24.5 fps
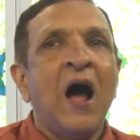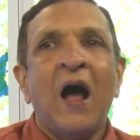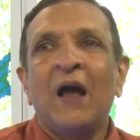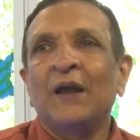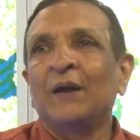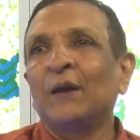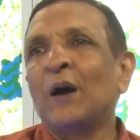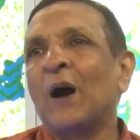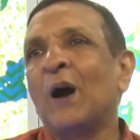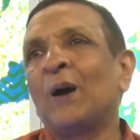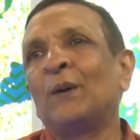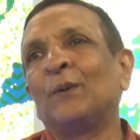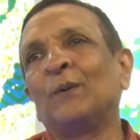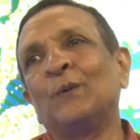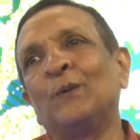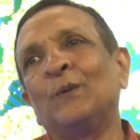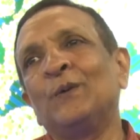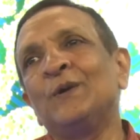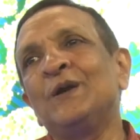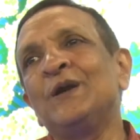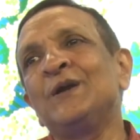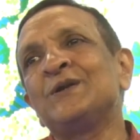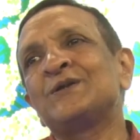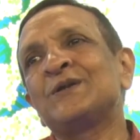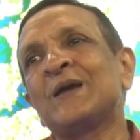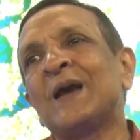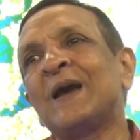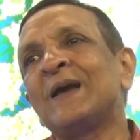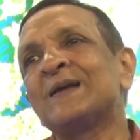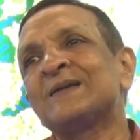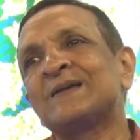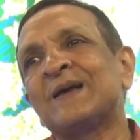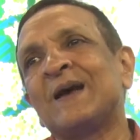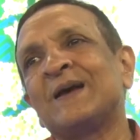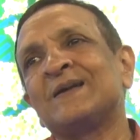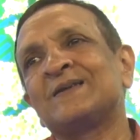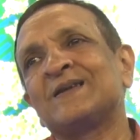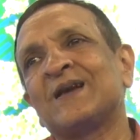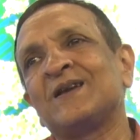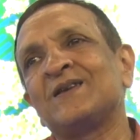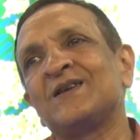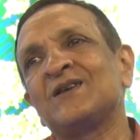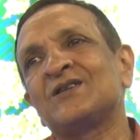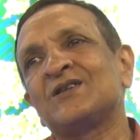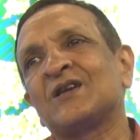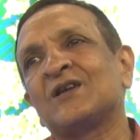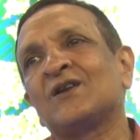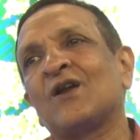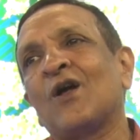Yeah, he says,
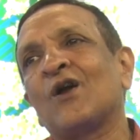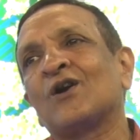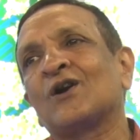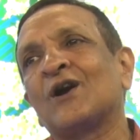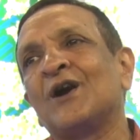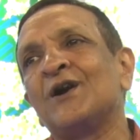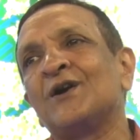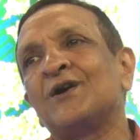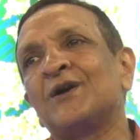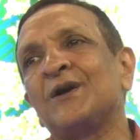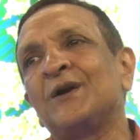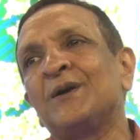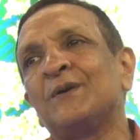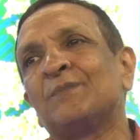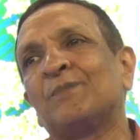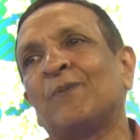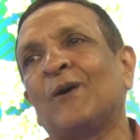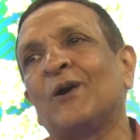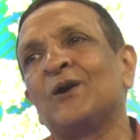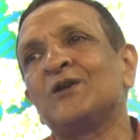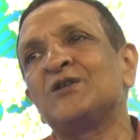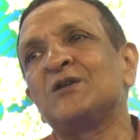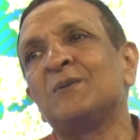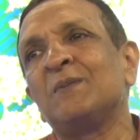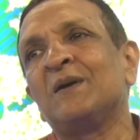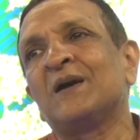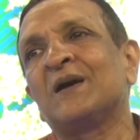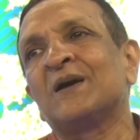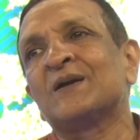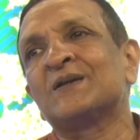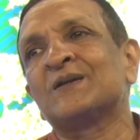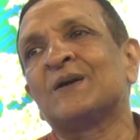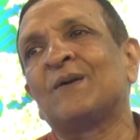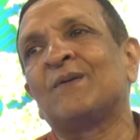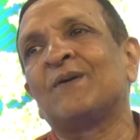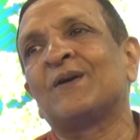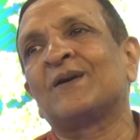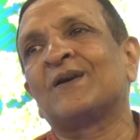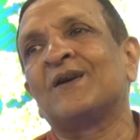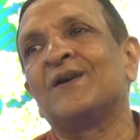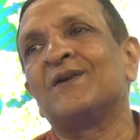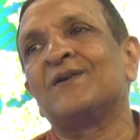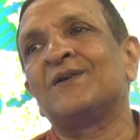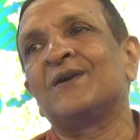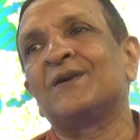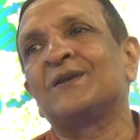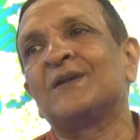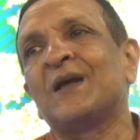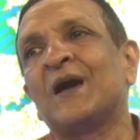suggested our country, policymakers of our
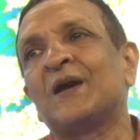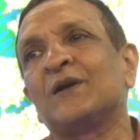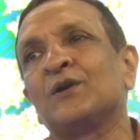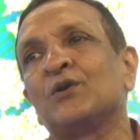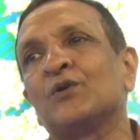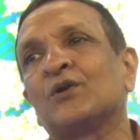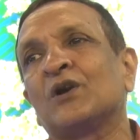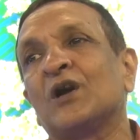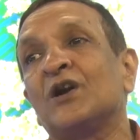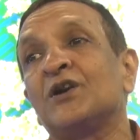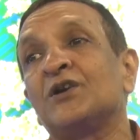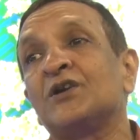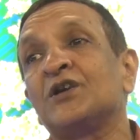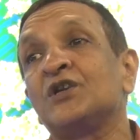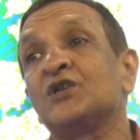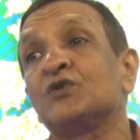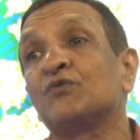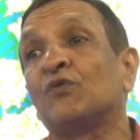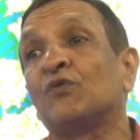country, that your country is